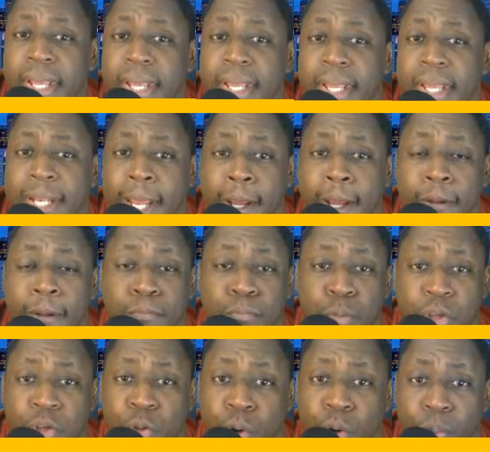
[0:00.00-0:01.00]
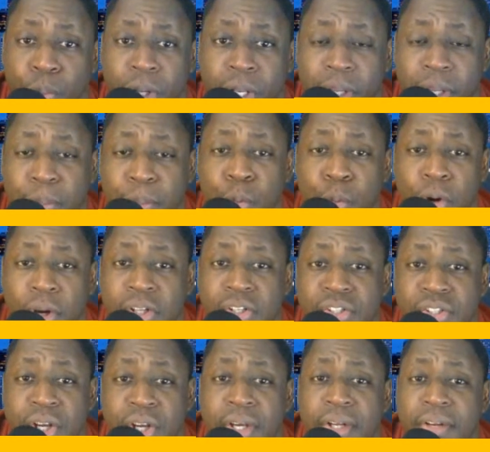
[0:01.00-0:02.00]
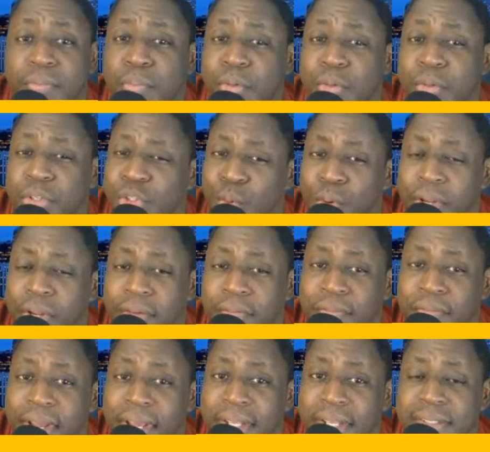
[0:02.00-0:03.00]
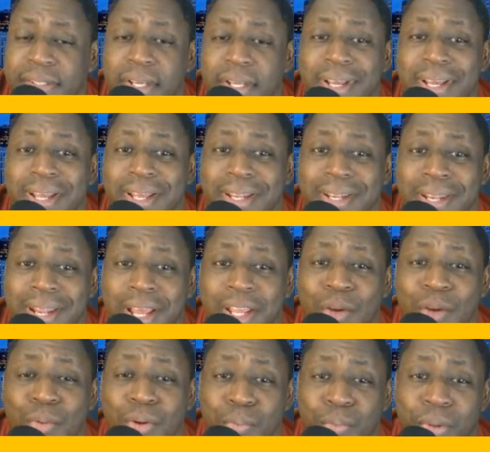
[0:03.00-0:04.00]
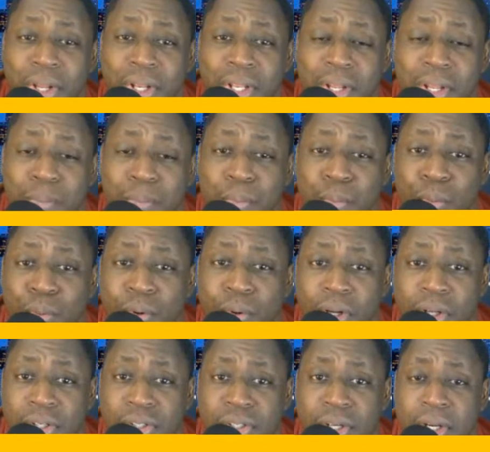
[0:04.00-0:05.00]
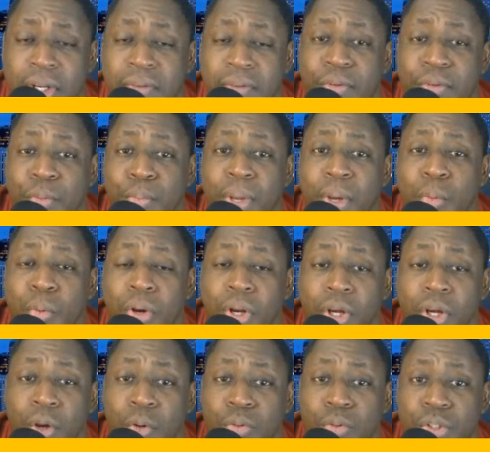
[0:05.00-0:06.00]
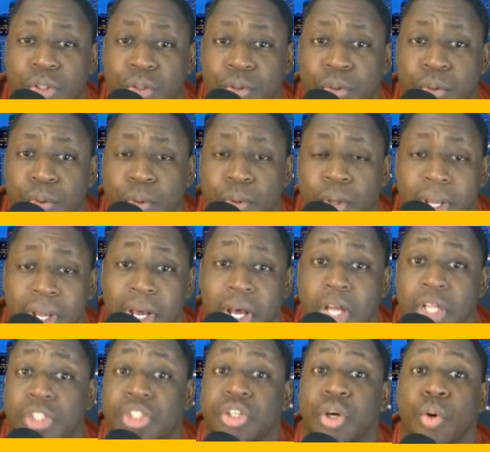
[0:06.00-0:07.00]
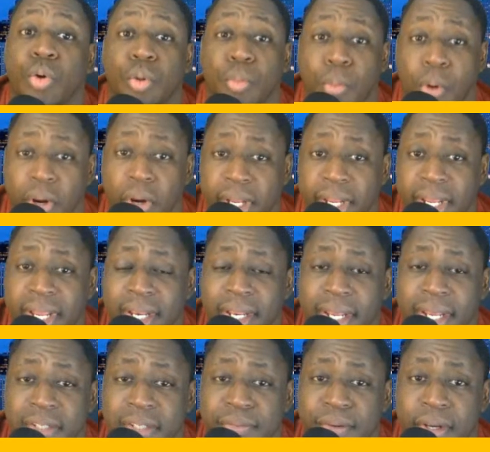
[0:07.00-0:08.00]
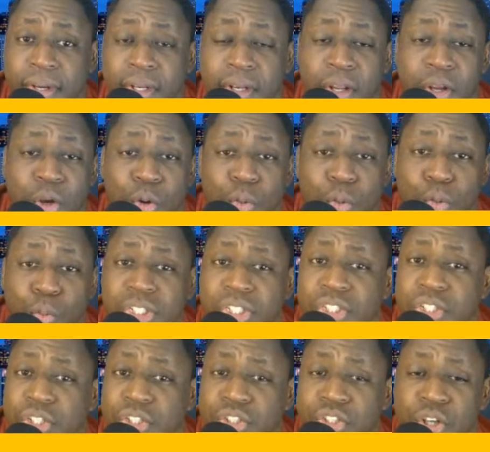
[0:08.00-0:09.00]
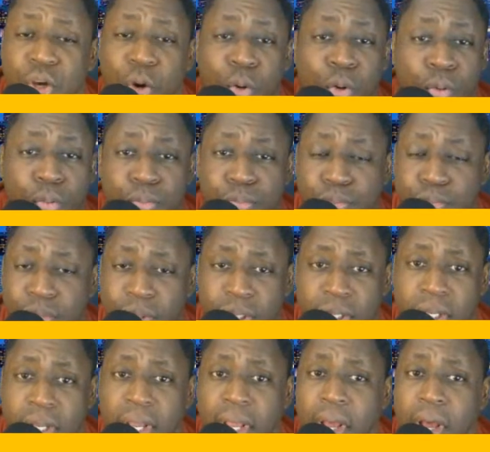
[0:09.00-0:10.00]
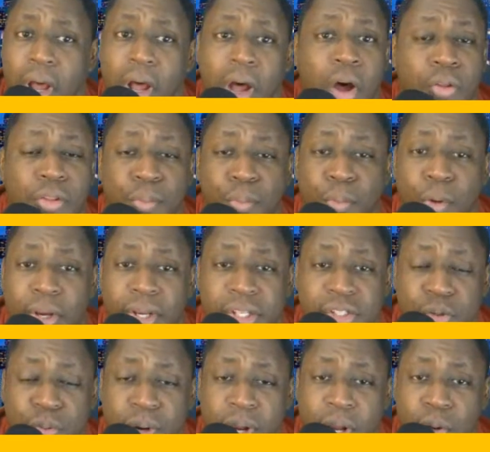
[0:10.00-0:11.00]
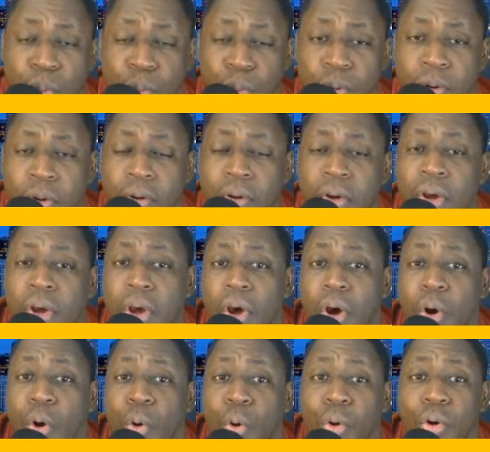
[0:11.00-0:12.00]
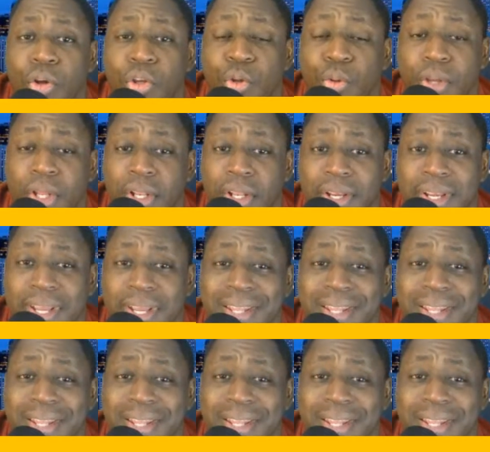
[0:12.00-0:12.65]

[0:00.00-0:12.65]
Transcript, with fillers: Now, you want to be a little bit more conservative, but you want to invest. Now you want to be a little bit more conservative. You may want to go to a total market index fund, which is the total all the markets around the world, or you can look at